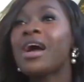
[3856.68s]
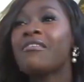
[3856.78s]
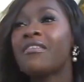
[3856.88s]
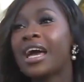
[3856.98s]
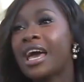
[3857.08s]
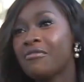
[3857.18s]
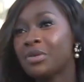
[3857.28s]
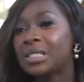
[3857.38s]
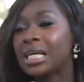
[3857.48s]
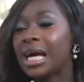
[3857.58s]
have I
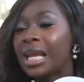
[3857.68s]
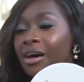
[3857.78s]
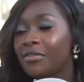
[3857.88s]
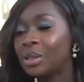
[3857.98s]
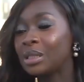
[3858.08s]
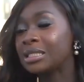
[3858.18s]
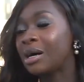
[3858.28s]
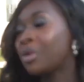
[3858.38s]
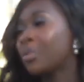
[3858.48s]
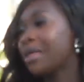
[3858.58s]
ever said I love you to
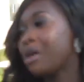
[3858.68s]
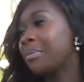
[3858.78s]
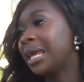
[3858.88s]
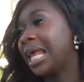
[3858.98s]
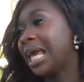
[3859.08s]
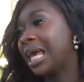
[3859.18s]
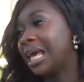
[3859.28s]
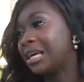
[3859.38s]
someone without meaning it.